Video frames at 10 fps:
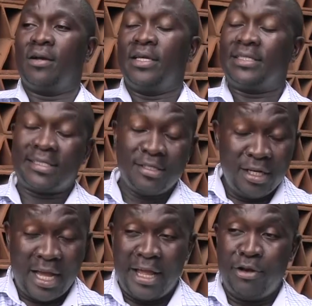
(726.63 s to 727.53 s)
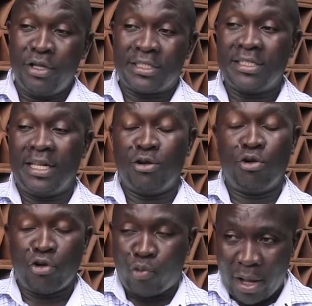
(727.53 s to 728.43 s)
It's still, I know it's still a
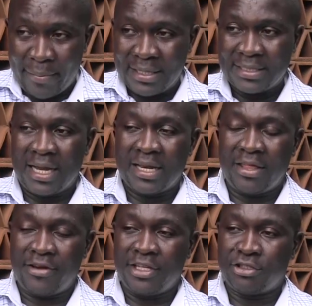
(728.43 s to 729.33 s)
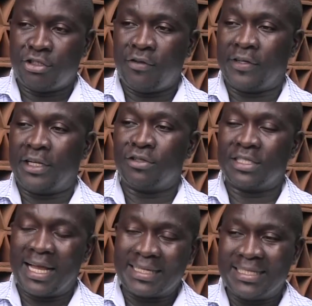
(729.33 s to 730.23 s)
legal requirement under the Registration of
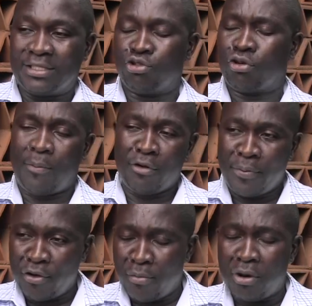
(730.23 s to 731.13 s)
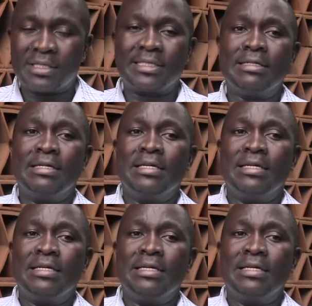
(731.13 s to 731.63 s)
Titles Act. They still talk about PO box.